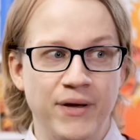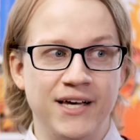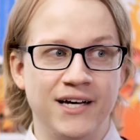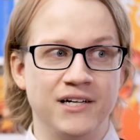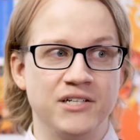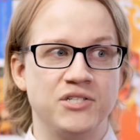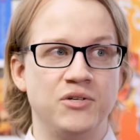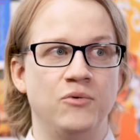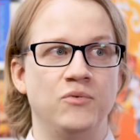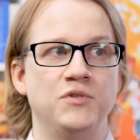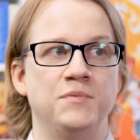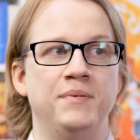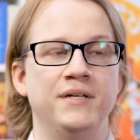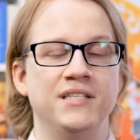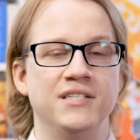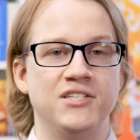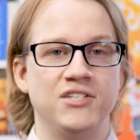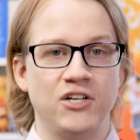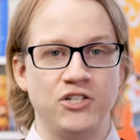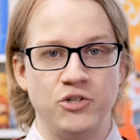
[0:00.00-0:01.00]
because it has
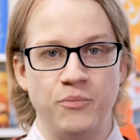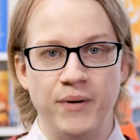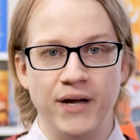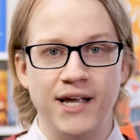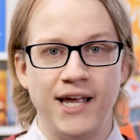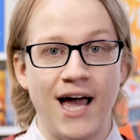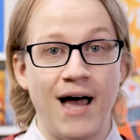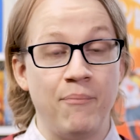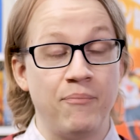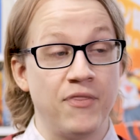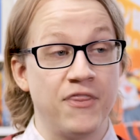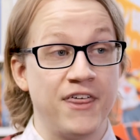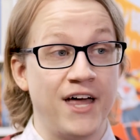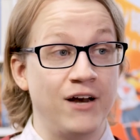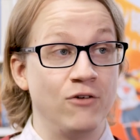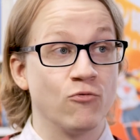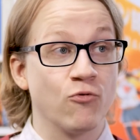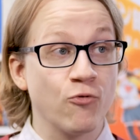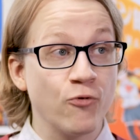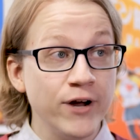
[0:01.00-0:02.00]
been such a big gap
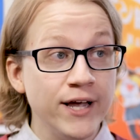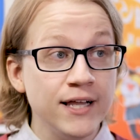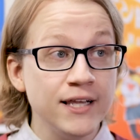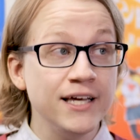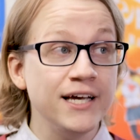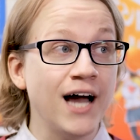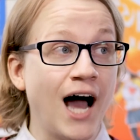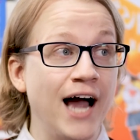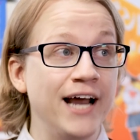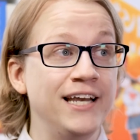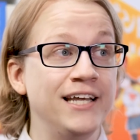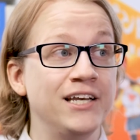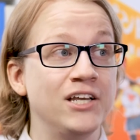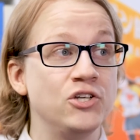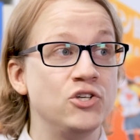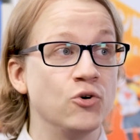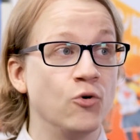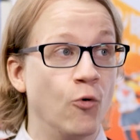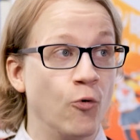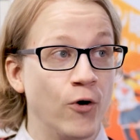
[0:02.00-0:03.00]
that really I
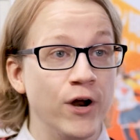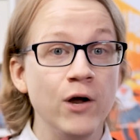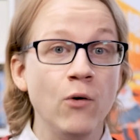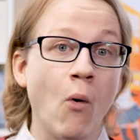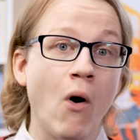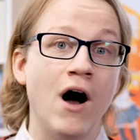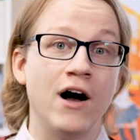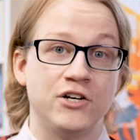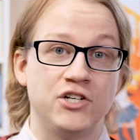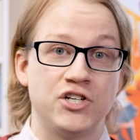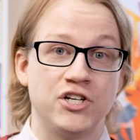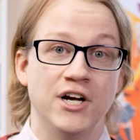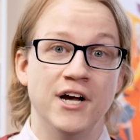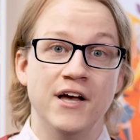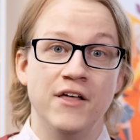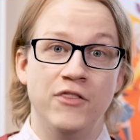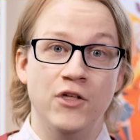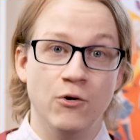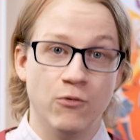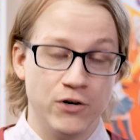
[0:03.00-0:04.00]
needed to rewatch
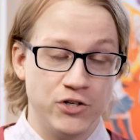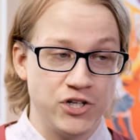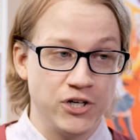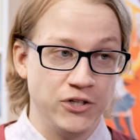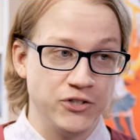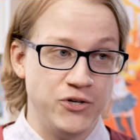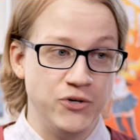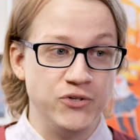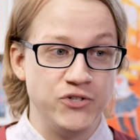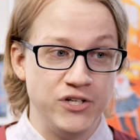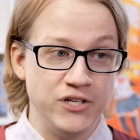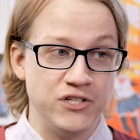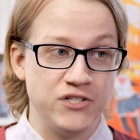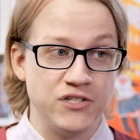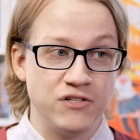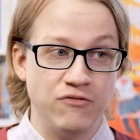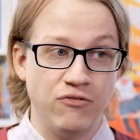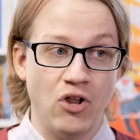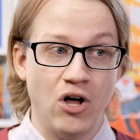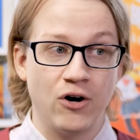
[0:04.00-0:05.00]
the original two
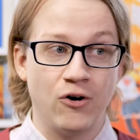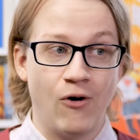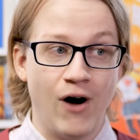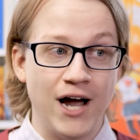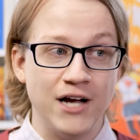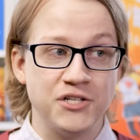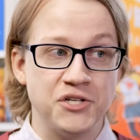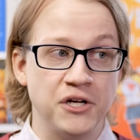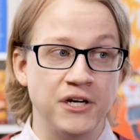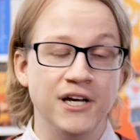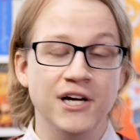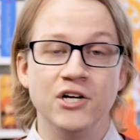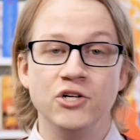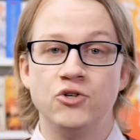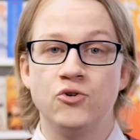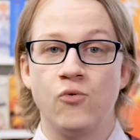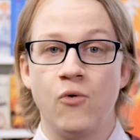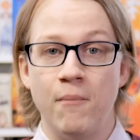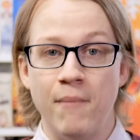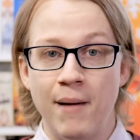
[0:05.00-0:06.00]
seasons of Log Horizon
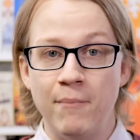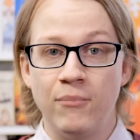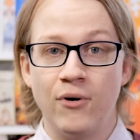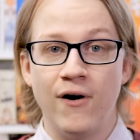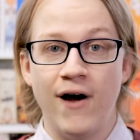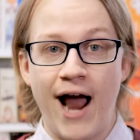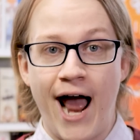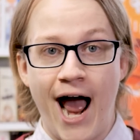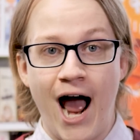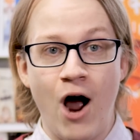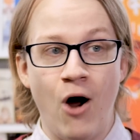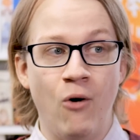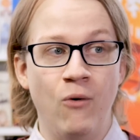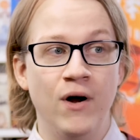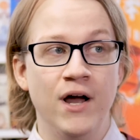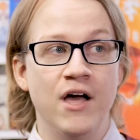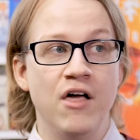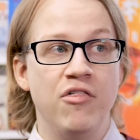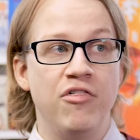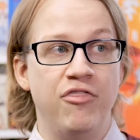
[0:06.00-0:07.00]
to remember
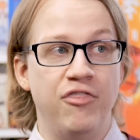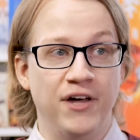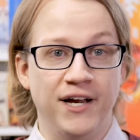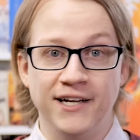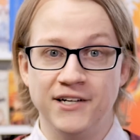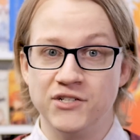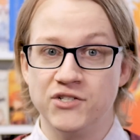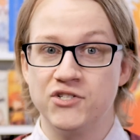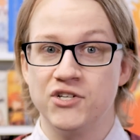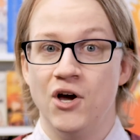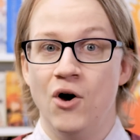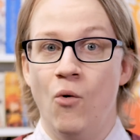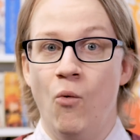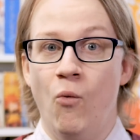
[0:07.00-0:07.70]
how things